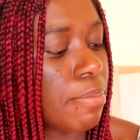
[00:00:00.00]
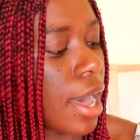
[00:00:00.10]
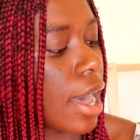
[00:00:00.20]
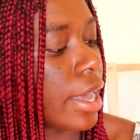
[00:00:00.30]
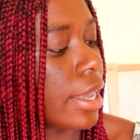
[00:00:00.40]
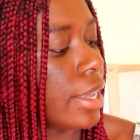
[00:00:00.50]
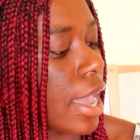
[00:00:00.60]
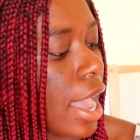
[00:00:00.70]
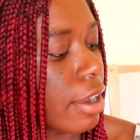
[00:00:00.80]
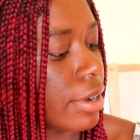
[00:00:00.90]

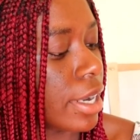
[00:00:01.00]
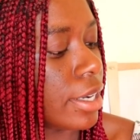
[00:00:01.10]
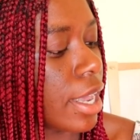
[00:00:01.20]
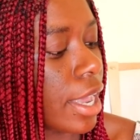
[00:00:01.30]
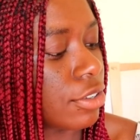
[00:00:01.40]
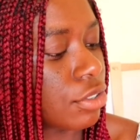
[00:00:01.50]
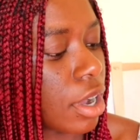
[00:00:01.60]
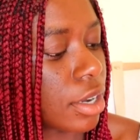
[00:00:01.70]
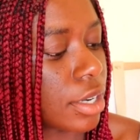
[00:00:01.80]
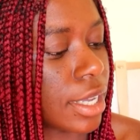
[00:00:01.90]
by Erin
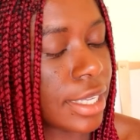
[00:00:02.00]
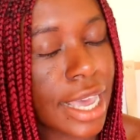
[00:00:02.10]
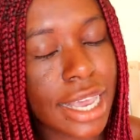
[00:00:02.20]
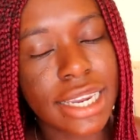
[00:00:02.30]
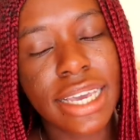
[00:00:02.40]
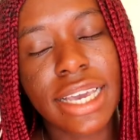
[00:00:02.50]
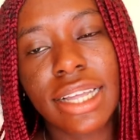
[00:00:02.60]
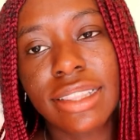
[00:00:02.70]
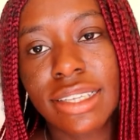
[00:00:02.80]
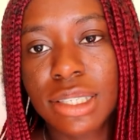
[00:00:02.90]
Entrada Kelly,
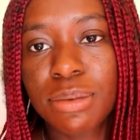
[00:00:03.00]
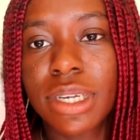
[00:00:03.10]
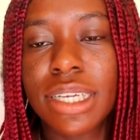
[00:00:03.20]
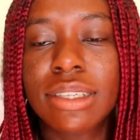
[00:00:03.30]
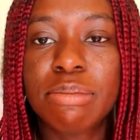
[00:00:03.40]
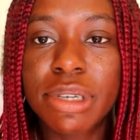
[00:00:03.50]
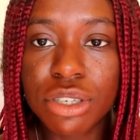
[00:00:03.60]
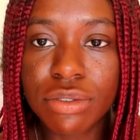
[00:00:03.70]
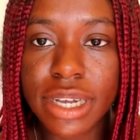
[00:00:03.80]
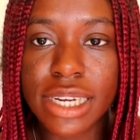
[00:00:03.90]
and this one is a
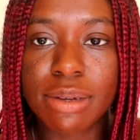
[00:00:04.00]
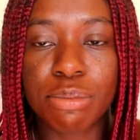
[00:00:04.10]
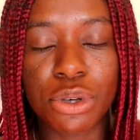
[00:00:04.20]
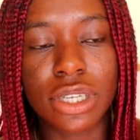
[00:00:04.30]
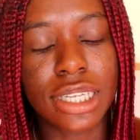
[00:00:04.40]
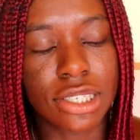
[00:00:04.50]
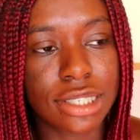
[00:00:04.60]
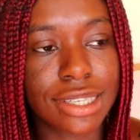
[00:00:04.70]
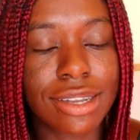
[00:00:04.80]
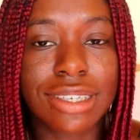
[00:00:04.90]
middle grade book that
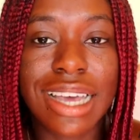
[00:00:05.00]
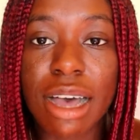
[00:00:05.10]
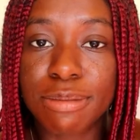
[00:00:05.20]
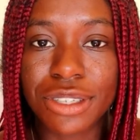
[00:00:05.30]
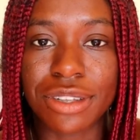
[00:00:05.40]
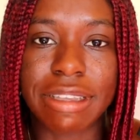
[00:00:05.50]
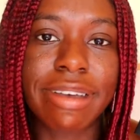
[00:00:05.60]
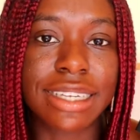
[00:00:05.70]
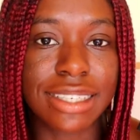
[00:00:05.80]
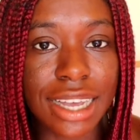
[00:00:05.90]
just sounded absolutely
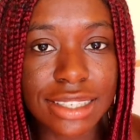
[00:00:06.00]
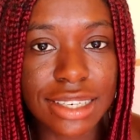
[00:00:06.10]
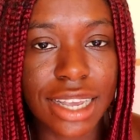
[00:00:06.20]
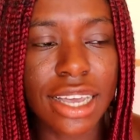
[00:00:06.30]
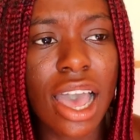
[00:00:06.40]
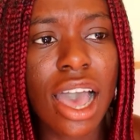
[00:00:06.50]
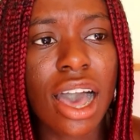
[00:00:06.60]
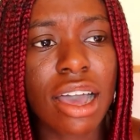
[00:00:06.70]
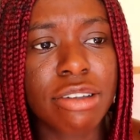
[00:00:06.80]
fantastic. I